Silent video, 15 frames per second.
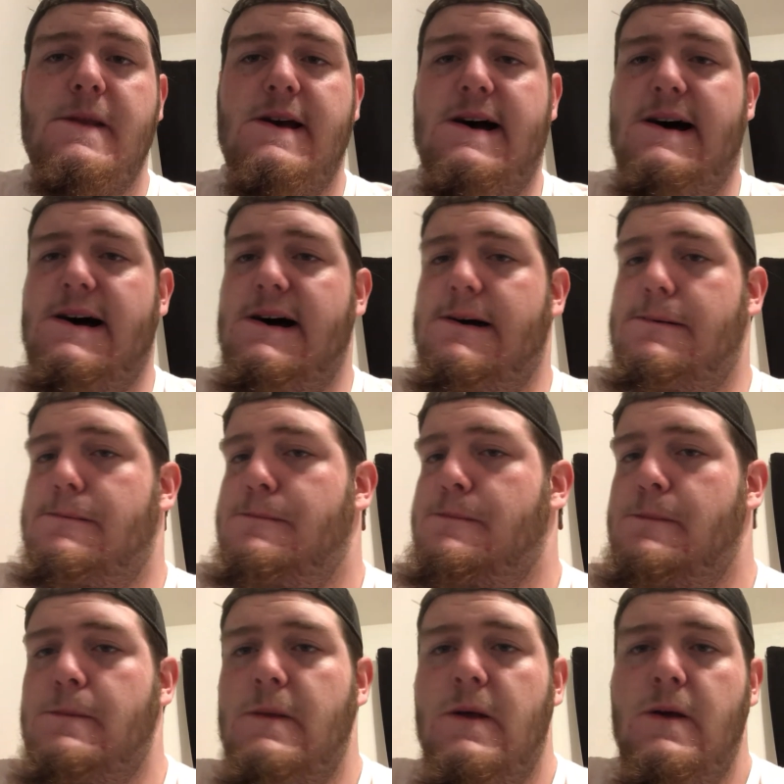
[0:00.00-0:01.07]

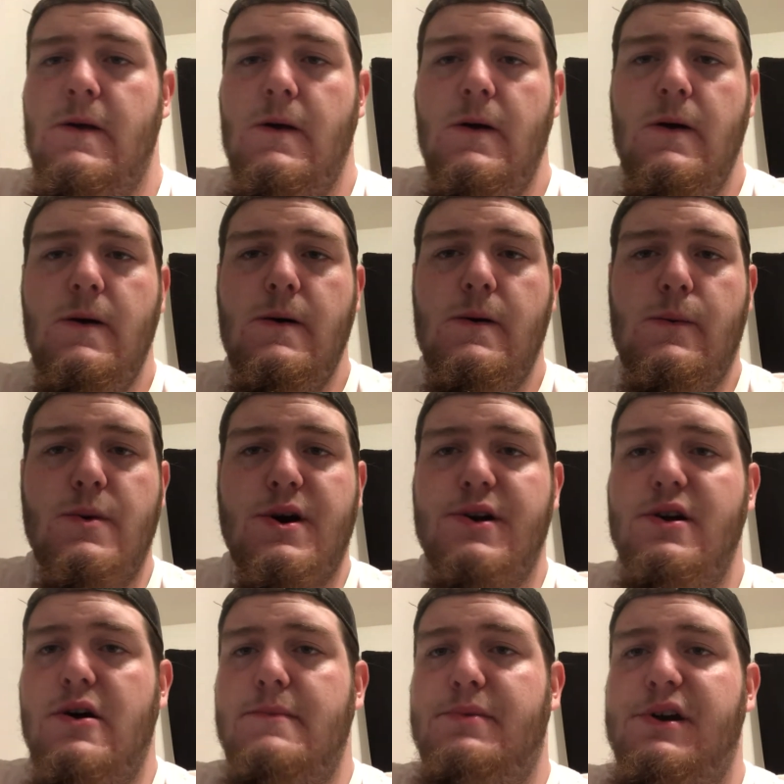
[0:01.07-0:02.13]

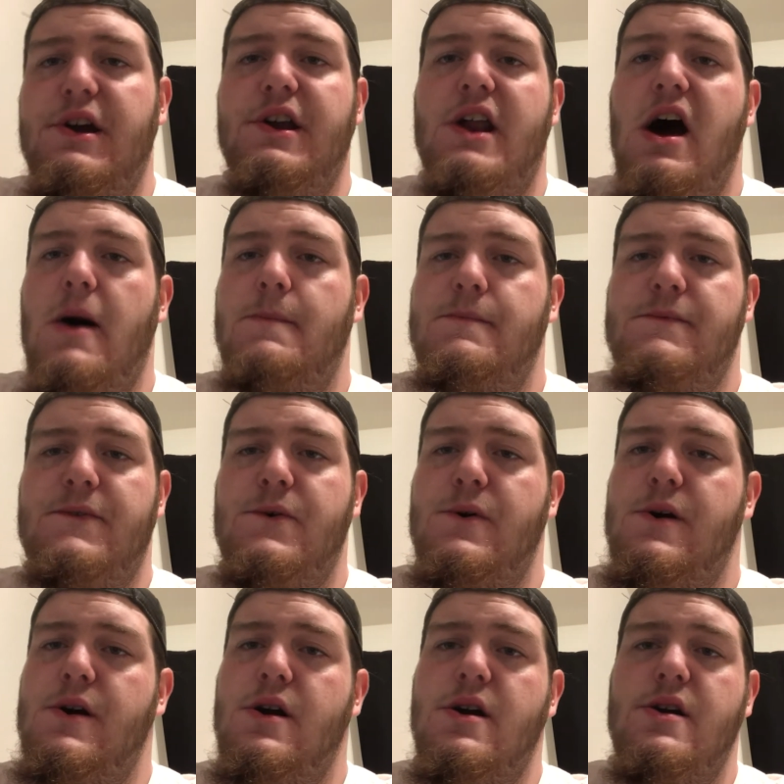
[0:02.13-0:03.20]
Working on putting an album
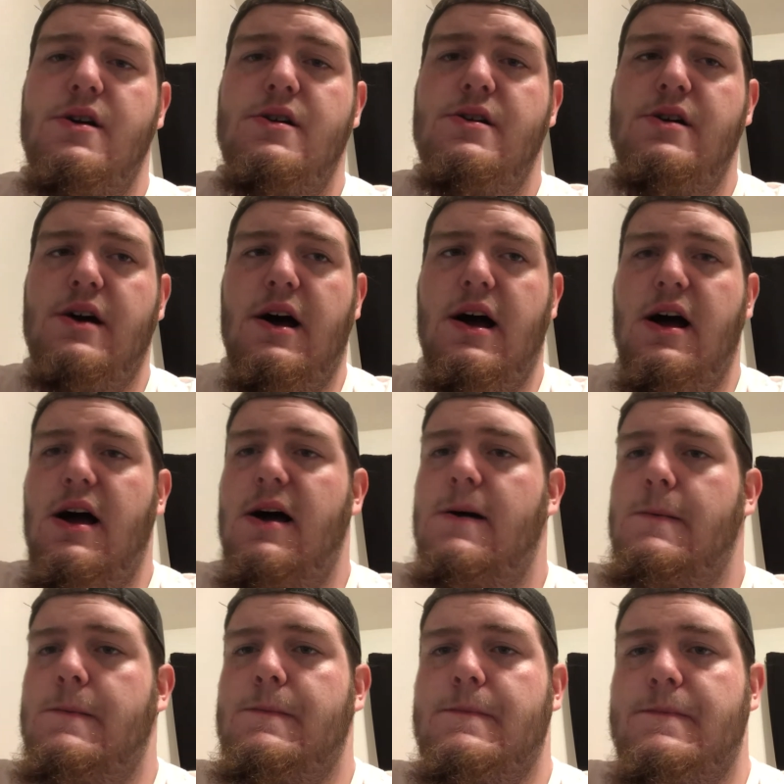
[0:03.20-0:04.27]
for
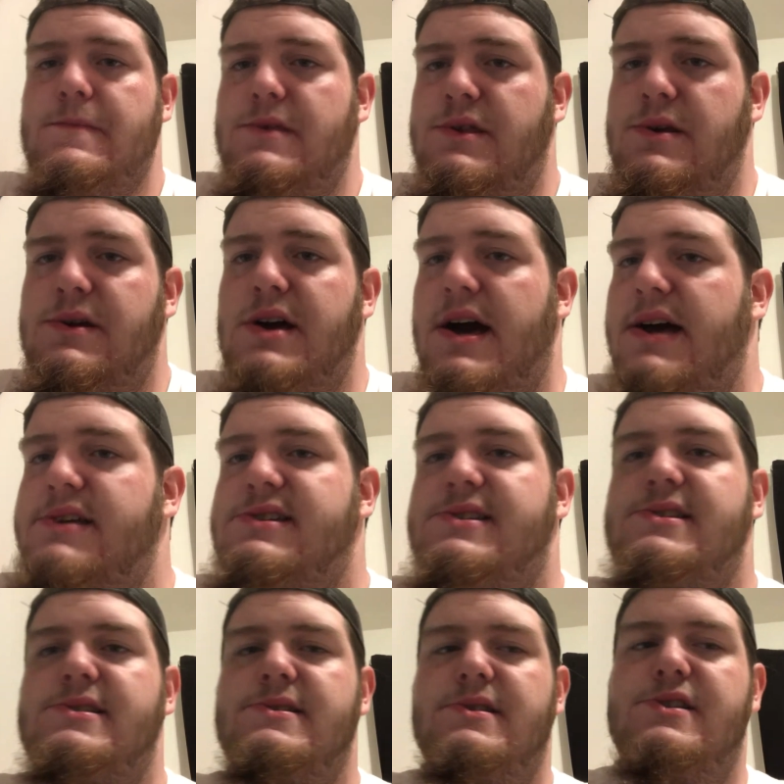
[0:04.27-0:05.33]
you
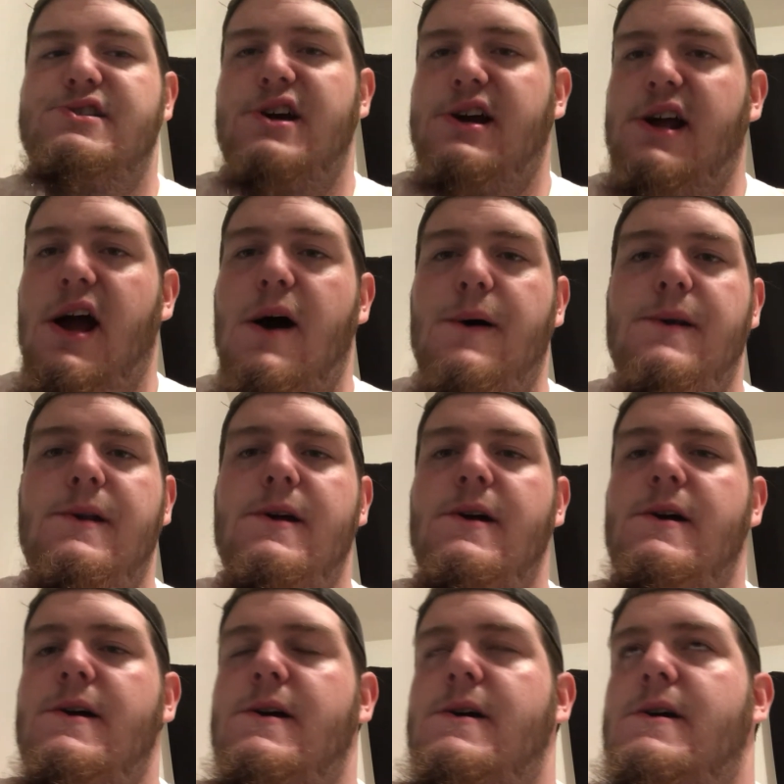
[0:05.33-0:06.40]
guys to check out.
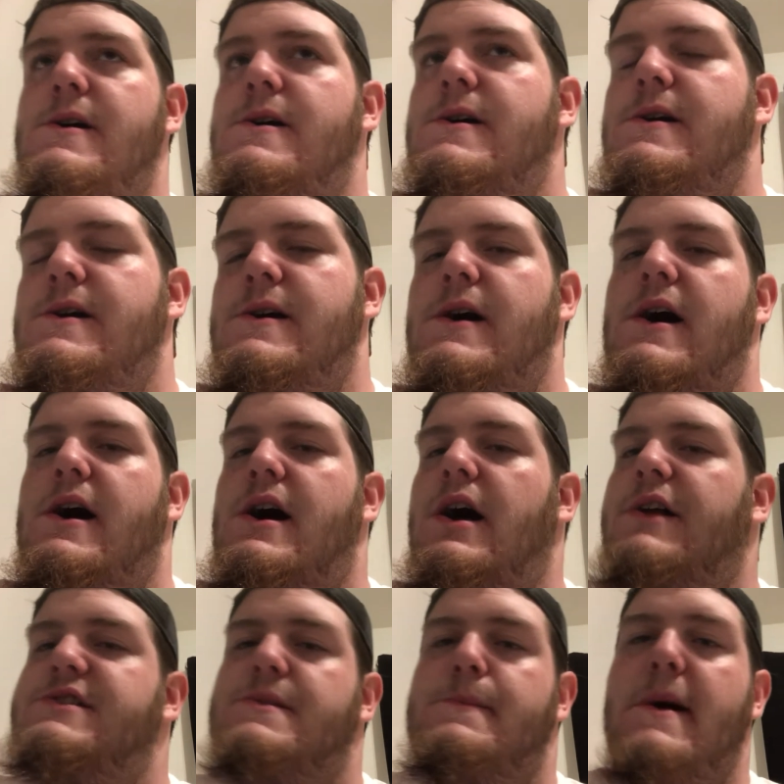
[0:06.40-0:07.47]

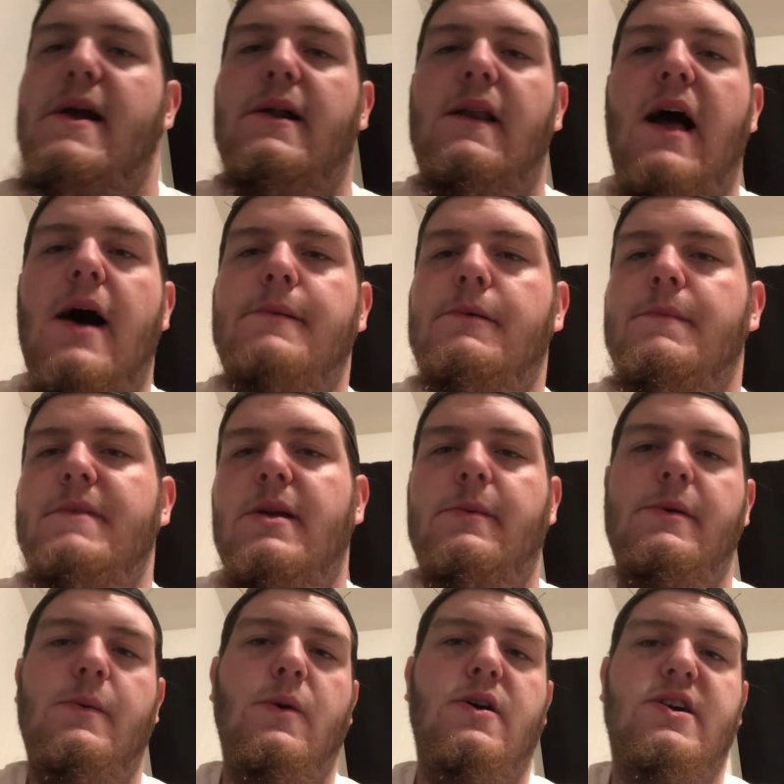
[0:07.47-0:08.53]
It's a metal album. Then I'll
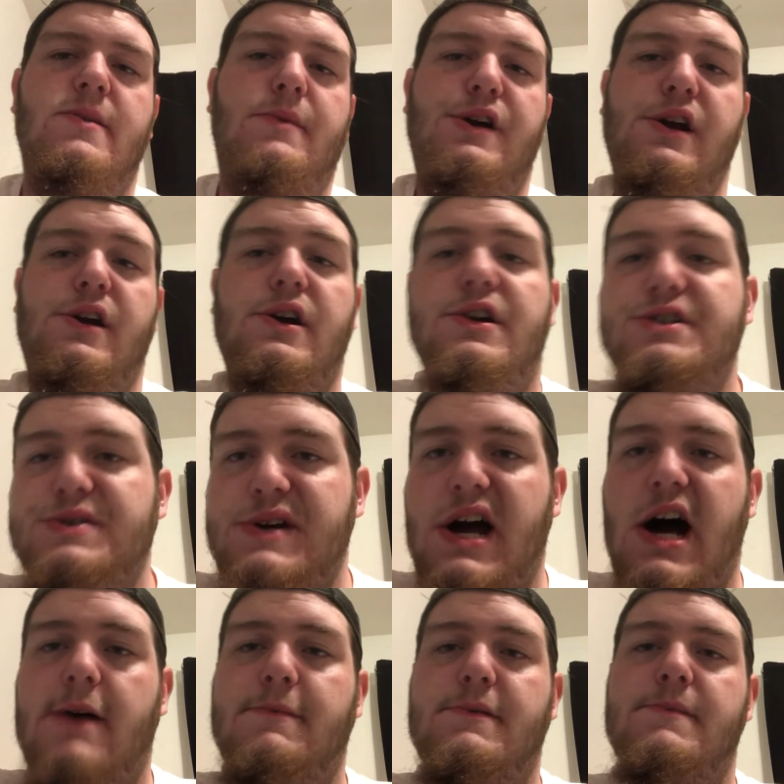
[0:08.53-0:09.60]
be working on a country
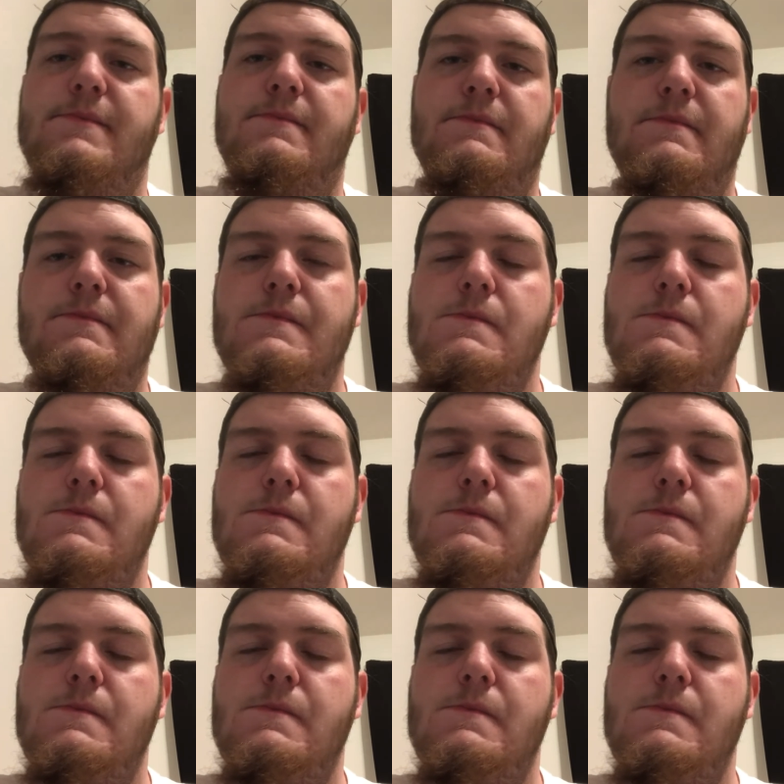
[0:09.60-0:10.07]
album.